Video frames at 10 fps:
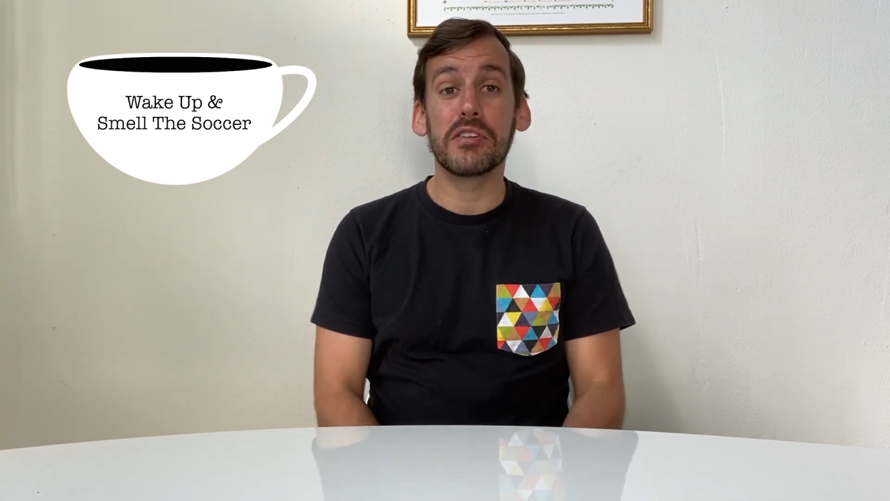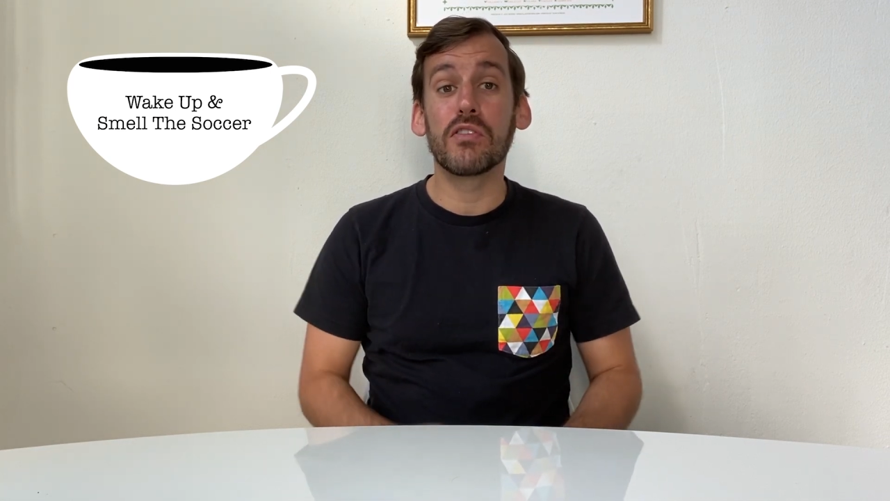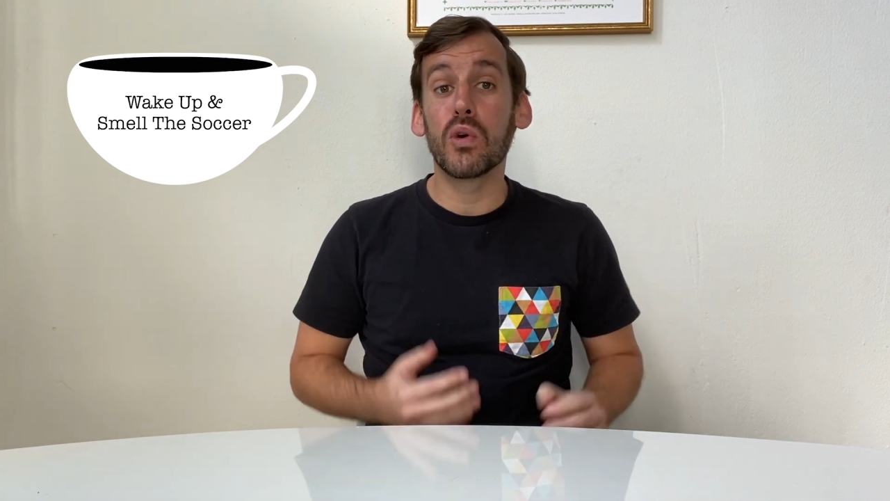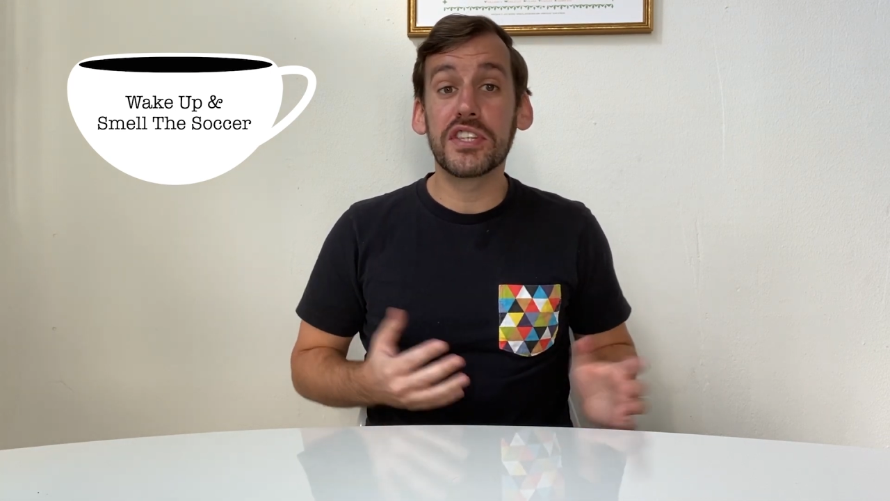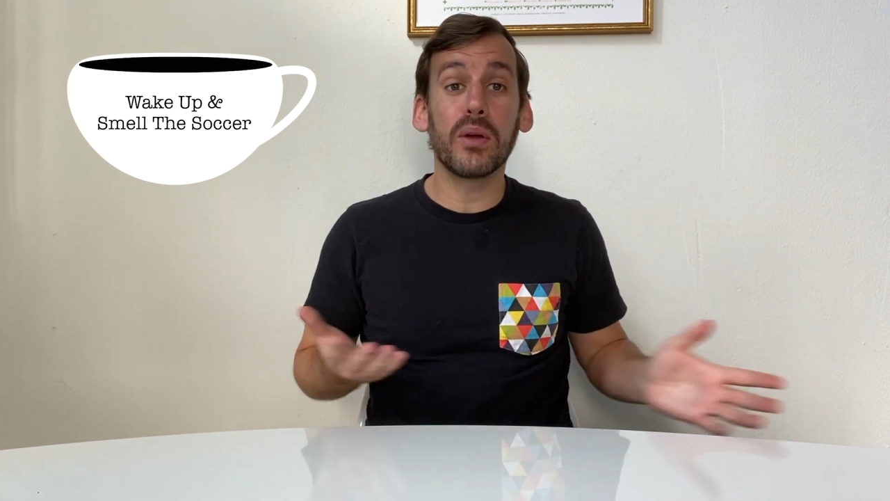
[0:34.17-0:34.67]
and of
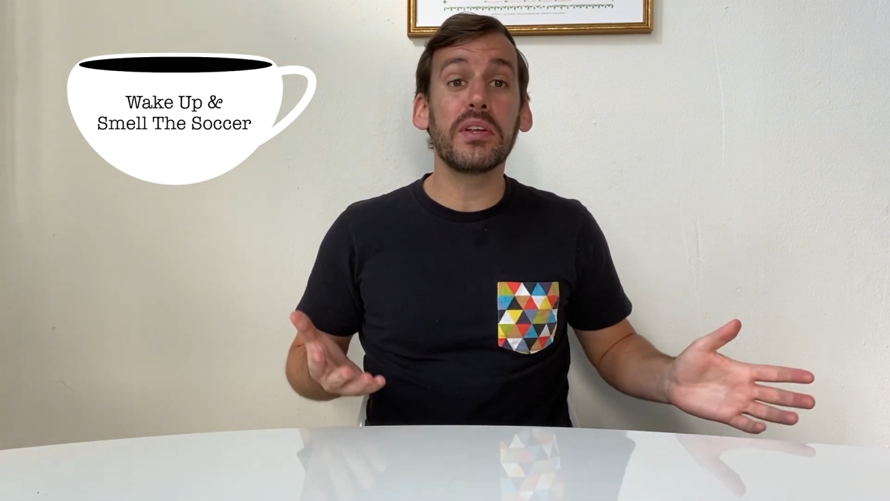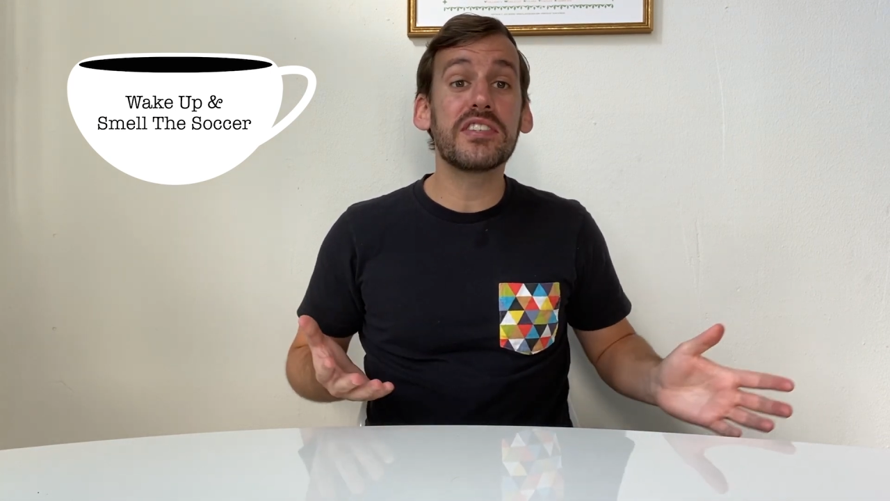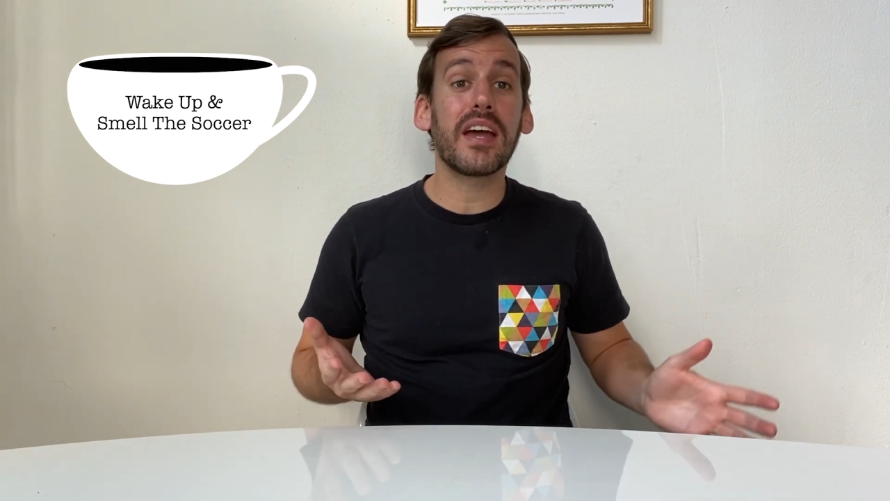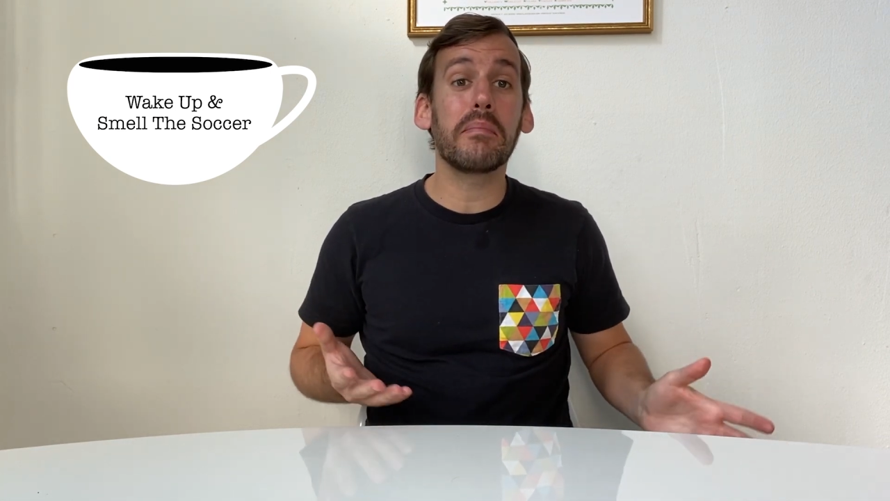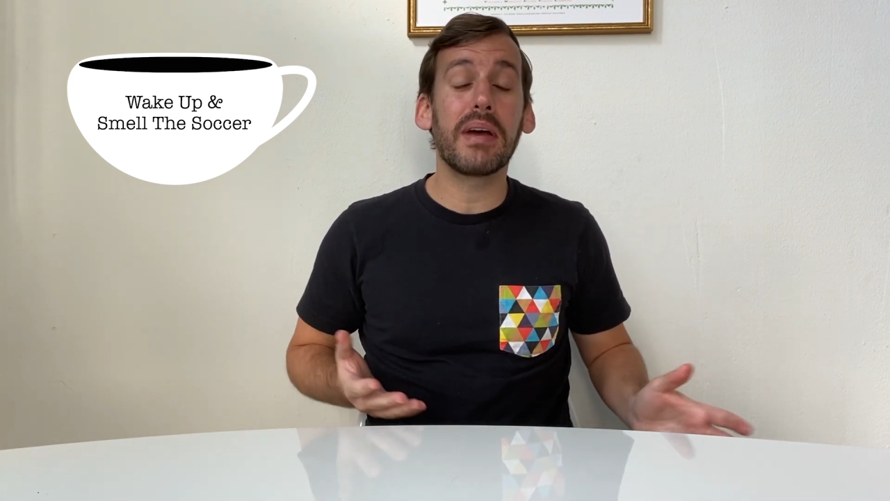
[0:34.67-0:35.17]
course they only
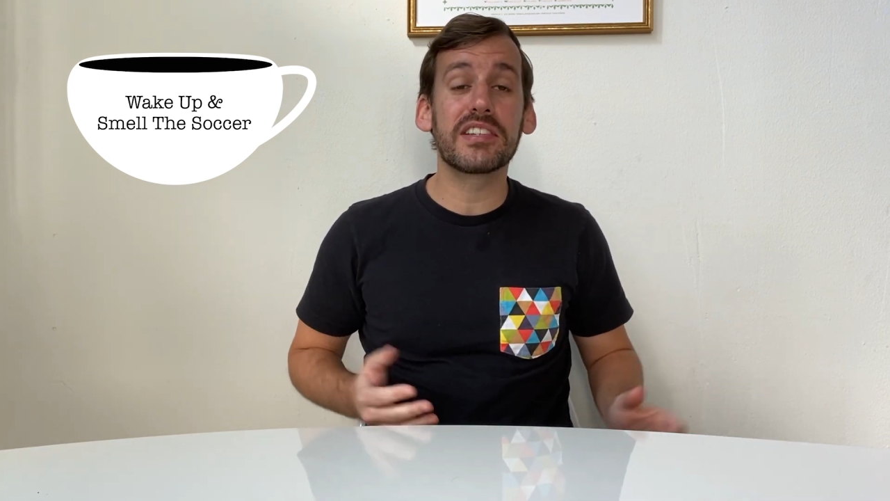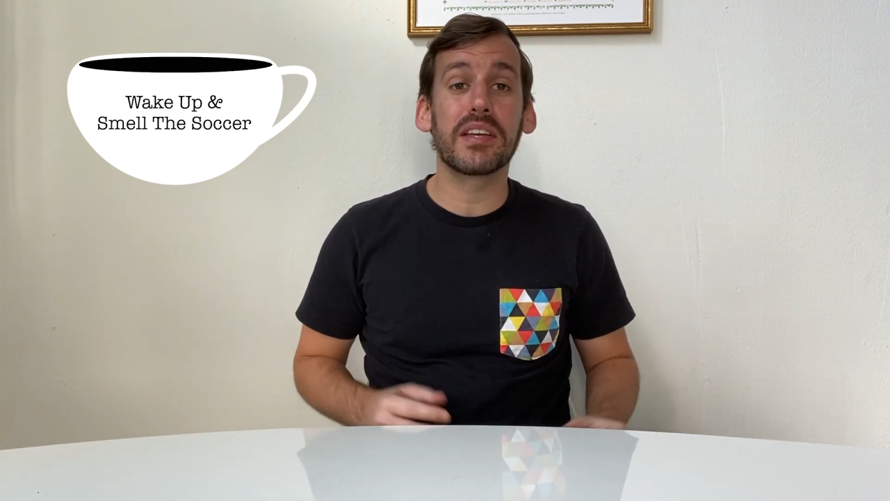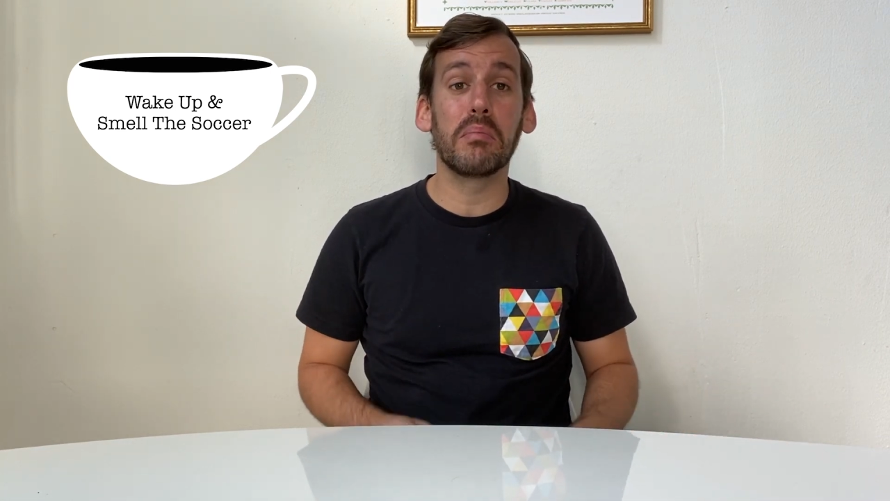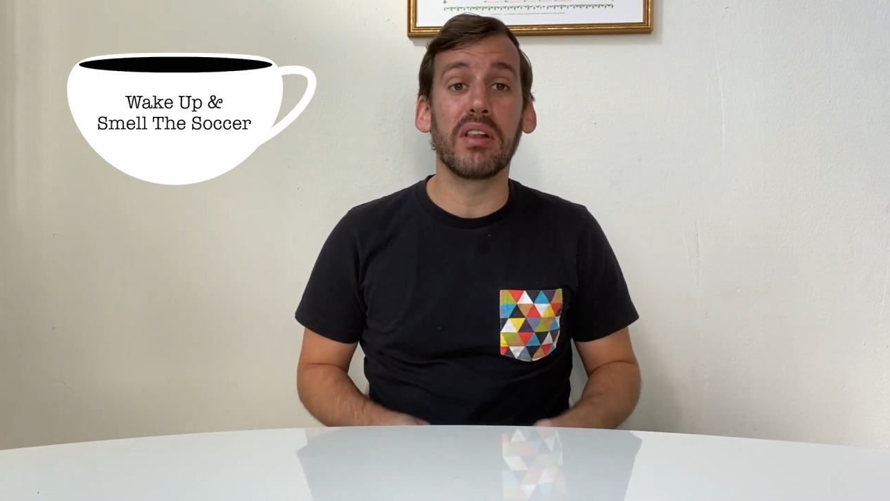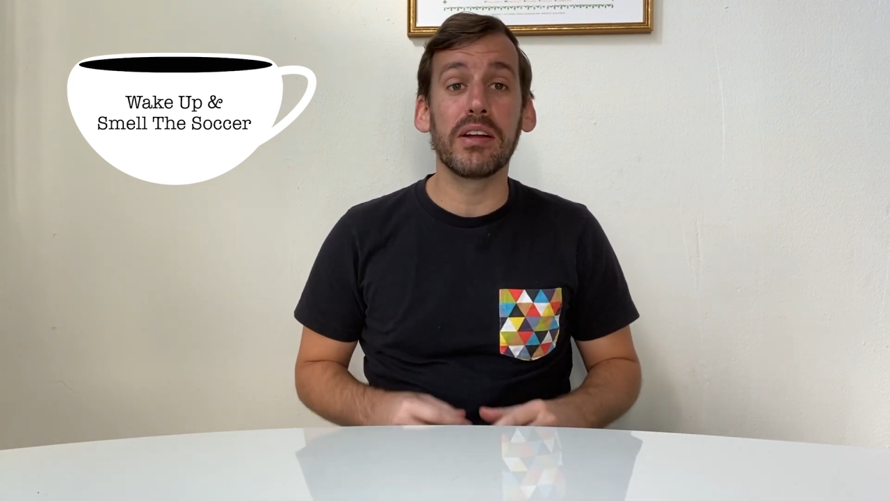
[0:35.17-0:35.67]
signed
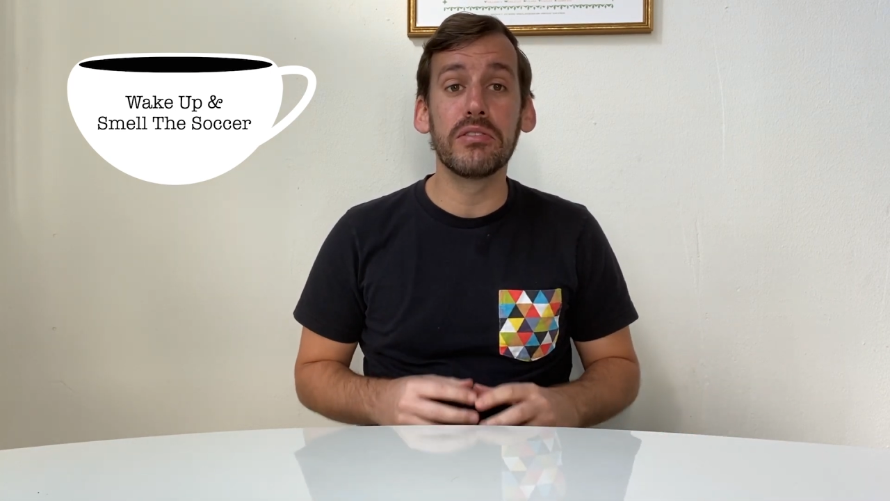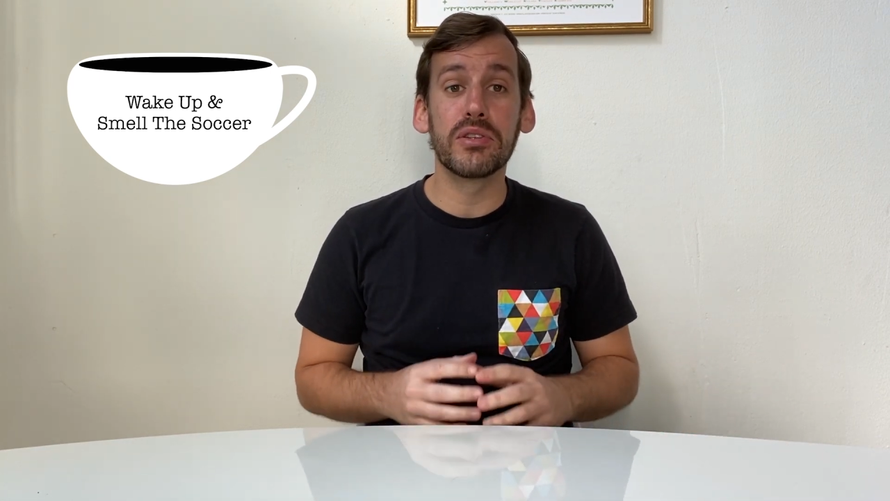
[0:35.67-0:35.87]
Mexican players,